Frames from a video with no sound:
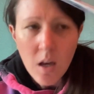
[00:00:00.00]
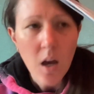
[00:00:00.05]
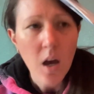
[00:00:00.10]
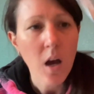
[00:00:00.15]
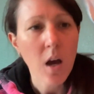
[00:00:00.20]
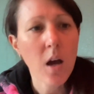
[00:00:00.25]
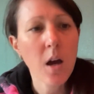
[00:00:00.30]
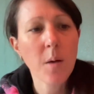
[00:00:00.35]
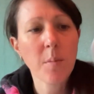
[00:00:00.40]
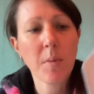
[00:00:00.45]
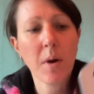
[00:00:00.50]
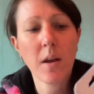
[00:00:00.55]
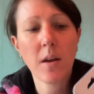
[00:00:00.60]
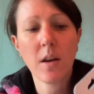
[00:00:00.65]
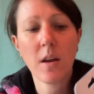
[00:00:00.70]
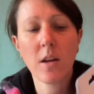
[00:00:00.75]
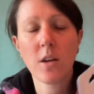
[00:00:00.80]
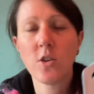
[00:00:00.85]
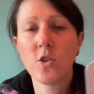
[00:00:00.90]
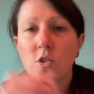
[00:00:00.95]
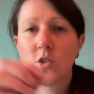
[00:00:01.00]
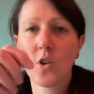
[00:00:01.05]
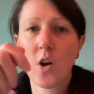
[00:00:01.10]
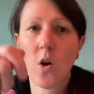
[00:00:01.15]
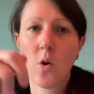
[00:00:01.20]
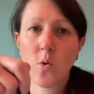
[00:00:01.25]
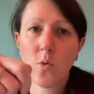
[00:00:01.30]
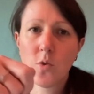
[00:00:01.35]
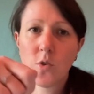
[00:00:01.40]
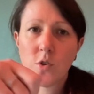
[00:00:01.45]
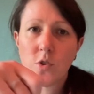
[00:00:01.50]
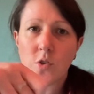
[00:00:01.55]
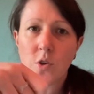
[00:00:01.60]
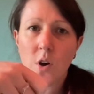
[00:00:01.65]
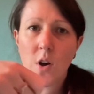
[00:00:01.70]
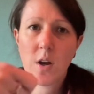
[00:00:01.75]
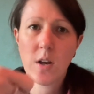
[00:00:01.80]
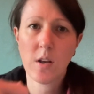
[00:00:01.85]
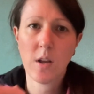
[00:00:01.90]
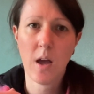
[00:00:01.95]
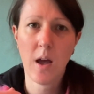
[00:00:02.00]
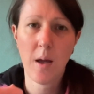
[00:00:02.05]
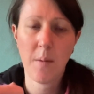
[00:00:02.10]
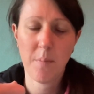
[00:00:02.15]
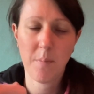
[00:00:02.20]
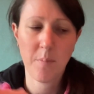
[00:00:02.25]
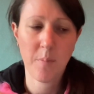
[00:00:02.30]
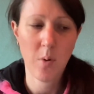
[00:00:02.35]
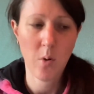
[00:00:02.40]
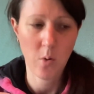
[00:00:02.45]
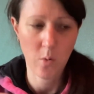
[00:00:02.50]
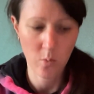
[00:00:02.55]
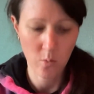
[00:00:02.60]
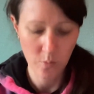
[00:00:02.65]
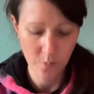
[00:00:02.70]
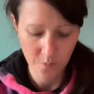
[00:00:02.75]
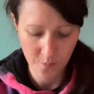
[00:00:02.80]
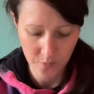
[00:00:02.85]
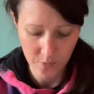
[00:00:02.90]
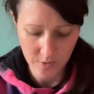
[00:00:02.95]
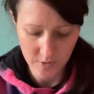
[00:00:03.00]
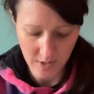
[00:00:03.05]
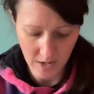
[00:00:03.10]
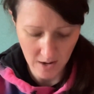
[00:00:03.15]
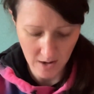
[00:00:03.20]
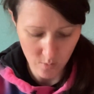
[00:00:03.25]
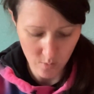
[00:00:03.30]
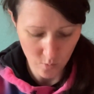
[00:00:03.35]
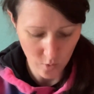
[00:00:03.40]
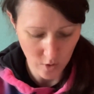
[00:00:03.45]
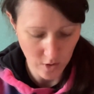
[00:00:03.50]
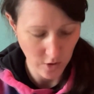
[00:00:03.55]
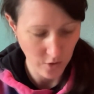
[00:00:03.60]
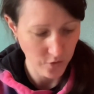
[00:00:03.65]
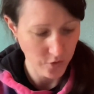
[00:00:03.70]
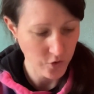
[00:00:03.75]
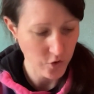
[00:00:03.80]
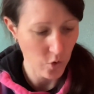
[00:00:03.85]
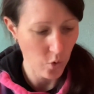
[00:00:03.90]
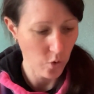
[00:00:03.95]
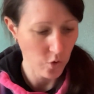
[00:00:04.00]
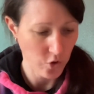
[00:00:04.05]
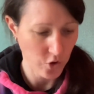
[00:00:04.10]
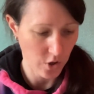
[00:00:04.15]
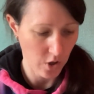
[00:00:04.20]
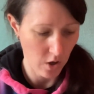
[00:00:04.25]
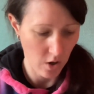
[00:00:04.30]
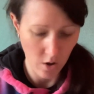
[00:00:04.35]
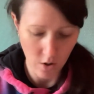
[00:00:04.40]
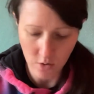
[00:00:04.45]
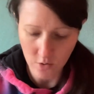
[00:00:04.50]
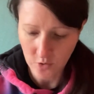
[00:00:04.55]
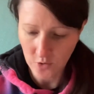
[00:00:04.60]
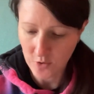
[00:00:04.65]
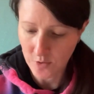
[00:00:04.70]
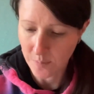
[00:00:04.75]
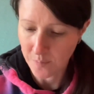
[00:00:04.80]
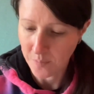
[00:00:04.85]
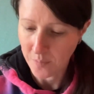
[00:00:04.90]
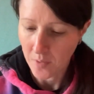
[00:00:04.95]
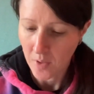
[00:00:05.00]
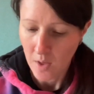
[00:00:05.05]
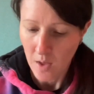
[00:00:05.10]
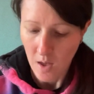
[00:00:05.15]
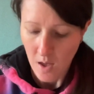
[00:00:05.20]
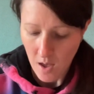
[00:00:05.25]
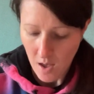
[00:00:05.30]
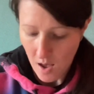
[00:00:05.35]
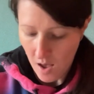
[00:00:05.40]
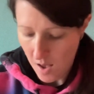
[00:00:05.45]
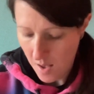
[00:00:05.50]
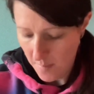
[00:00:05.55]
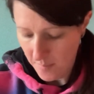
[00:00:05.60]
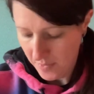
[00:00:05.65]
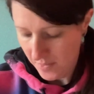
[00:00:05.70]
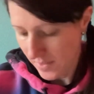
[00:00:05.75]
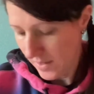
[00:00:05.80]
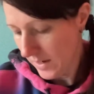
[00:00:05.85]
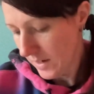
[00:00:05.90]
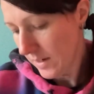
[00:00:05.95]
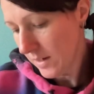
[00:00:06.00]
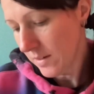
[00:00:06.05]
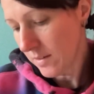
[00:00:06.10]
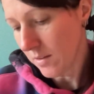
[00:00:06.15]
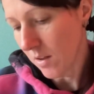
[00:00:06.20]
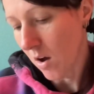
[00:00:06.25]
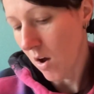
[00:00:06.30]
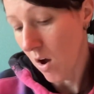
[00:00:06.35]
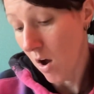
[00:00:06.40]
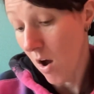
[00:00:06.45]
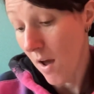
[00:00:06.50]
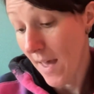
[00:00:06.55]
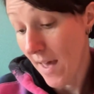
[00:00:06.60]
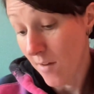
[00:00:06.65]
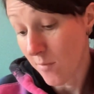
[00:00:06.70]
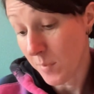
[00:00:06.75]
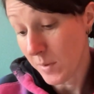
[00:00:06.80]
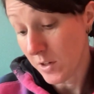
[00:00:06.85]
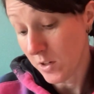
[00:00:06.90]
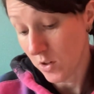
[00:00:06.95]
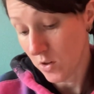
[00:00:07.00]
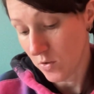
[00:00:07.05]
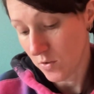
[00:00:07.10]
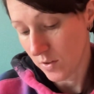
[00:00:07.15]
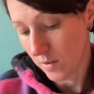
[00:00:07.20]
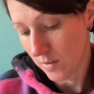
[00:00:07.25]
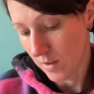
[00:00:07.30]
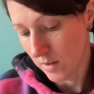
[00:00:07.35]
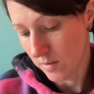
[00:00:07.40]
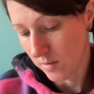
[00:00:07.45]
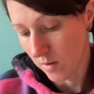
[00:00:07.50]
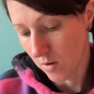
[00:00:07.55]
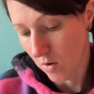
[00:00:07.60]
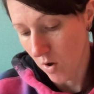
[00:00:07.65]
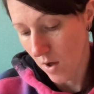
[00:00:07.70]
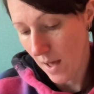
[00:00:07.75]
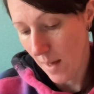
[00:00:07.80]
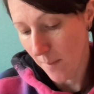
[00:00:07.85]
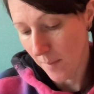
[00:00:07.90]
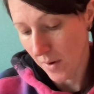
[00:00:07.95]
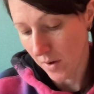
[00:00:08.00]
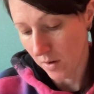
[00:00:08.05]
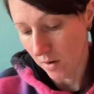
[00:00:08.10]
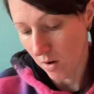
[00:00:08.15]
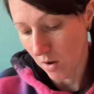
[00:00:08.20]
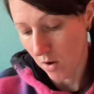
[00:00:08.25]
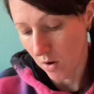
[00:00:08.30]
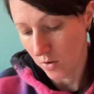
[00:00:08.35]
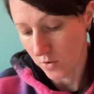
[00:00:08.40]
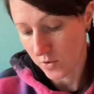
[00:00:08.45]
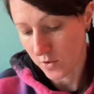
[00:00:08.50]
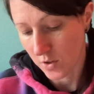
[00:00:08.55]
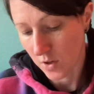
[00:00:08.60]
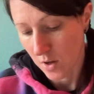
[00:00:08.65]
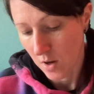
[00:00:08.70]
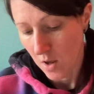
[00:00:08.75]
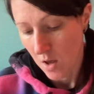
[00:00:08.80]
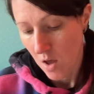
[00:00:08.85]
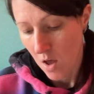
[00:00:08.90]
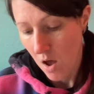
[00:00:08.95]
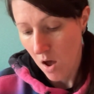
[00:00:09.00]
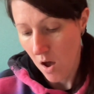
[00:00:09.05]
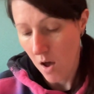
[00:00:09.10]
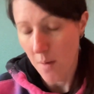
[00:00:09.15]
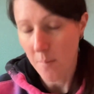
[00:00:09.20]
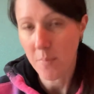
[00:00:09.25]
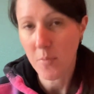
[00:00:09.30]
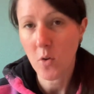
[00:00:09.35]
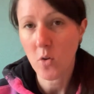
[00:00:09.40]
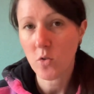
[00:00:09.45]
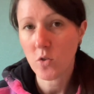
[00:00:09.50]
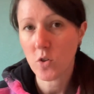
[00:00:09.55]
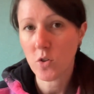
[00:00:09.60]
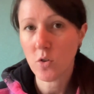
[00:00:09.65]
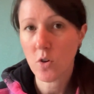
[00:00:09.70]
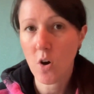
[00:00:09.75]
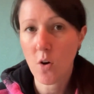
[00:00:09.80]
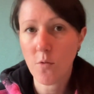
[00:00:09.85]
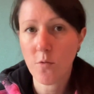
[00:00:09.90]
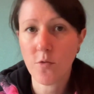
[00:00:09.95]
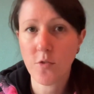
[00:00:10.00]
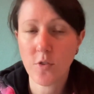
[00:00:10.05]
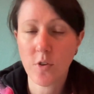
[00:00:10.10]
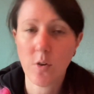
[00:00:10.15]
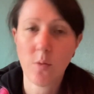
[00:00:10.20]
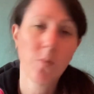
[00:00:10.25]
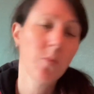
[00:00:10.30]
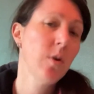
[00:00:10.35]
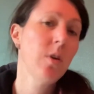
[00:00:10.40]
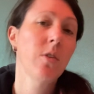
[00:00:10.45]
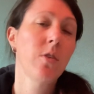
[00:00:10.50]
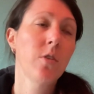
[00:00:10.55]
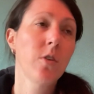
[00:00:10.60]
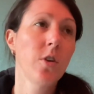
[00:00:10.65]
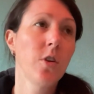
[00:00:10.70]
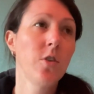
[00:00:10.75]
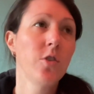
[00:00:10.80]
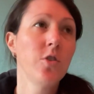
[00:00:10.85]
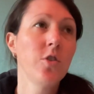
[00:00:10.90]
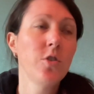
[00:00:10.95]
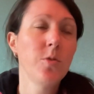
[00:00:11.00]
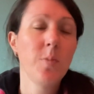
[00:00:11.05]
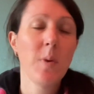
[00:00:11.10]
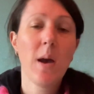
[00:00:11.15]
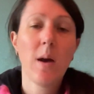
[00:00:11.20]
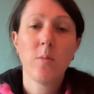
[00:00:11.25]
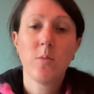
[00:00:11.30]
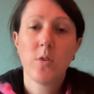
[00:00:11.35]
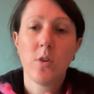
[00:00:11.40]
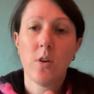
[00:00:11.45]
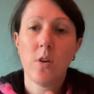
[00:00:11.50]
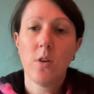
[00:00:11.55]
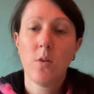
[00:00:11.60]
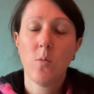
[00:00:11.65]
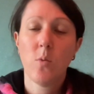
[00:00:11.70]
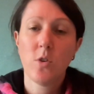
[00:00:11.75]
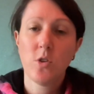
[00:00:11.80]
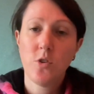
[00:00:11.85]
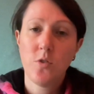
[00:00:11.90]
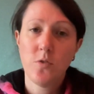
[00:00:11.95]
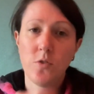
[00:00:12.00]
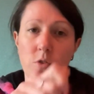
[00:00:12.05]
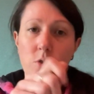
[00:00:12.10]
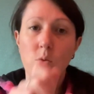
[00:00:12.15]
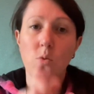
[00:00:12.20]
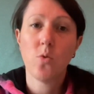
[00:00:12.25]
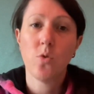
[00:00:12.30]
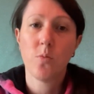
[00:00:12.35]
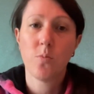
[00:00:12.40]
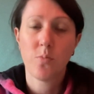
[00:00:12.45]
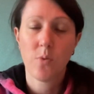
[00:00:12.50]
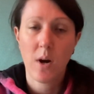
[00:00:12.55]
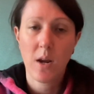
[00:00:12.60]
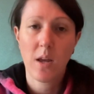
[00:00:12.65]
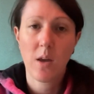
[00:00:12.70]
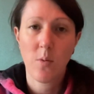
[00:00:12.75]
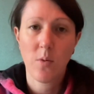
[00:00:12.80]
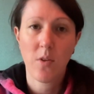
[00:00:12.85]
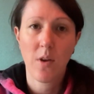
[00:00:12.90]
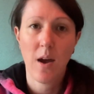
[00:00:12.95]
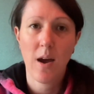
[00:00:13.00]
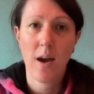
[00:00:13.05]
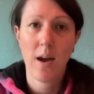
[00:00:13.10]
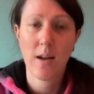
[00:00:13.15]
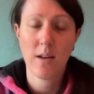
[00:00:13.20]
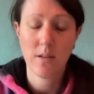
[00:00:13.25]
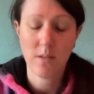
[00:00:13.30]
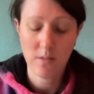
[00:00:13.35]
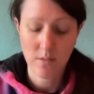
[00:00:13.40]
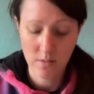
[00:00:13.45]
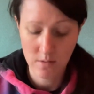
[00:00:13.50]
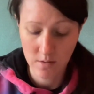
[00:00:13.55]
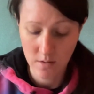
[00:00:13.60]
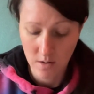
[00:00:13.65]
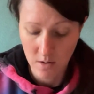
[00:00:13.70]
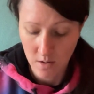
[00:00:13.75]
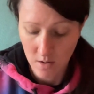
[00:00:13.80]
And they can just hold the side and pull down when you've scored your glass. These, I have been using these a lot at my class. I'm not too confident with, you should be able to, once you've scored, break it with your hands.